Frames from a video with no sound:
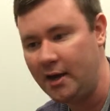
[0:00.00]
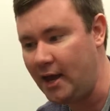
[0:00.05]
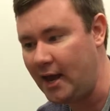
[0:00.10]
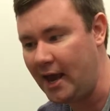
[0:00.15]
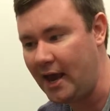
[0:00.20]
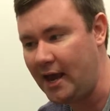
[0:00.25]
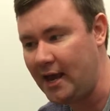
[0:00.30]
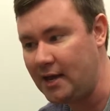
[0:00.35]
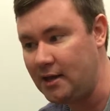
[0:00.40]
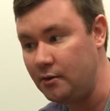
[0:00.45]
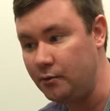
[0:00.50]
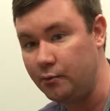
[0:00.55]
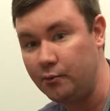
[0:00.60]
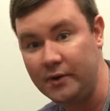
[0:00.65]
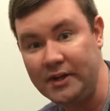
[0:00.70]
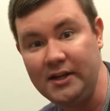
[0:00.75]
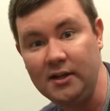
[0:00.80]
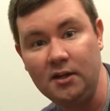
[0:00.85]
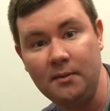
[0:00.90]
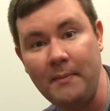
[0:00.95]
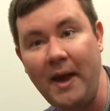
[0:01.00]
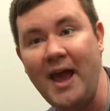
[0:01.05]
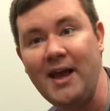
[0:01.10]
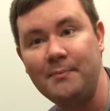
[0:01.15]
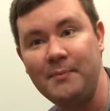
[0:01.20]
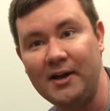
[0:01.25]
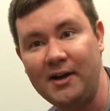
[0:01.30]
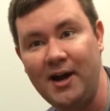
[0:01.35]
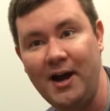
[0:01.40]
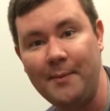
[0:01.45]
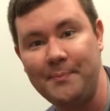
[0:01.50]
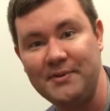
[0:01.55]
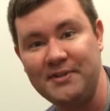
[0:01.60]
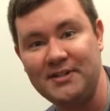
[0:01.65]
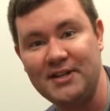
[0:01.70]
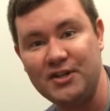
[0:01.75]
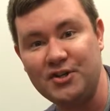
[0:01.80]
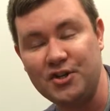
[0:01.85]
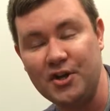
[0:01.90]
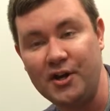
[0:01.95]
a real magma
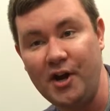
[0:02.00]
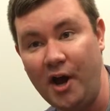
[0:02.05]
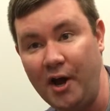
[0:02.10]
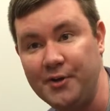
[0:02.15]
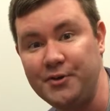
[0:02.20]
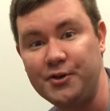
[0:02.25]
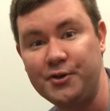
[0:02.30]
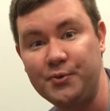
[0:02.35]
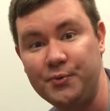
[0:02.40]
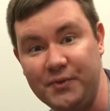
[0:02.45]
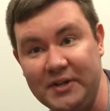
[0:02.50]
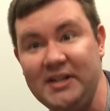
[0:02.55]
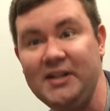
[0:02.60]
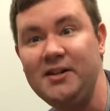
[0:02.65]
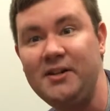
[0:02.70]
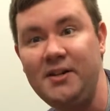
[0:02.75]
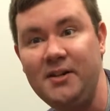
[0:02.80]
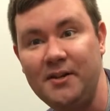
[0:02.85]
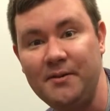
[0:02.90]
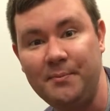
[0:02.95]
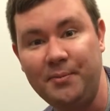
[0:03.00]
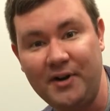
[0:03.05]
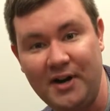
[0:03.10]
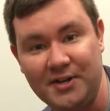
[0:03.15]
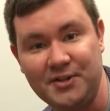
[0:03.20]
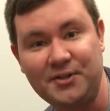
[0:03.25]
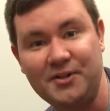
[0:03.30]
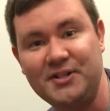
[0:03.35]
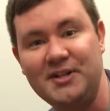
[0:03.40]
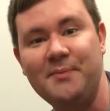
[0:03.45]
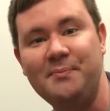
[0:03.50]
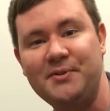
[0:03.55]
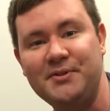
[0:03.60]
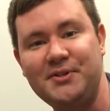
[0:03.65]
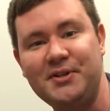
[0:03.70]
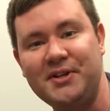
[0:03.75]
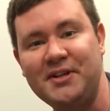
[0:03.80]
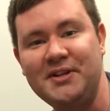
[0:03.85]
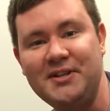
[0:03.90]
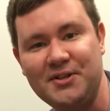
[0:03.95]
composition under real pressure and
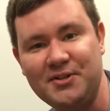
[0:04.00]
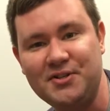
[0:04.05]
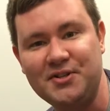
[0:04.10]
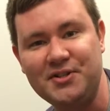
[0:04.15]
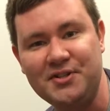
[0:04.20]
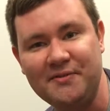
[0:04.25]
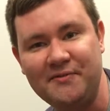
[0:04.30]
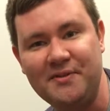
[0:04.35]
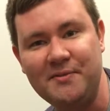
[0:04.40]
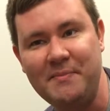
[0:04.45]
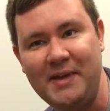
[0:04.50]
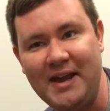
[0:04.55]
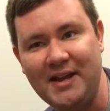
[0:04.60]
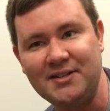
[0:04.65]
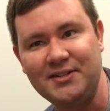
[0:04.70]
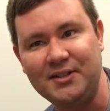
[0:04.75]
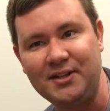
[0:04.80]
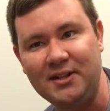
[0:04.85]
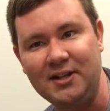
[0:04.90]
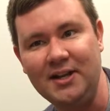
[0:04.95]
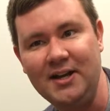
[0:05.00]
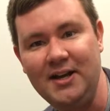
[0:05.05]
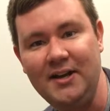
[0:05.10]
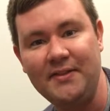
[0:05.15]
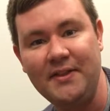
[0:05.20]
temperature conditions of the mantle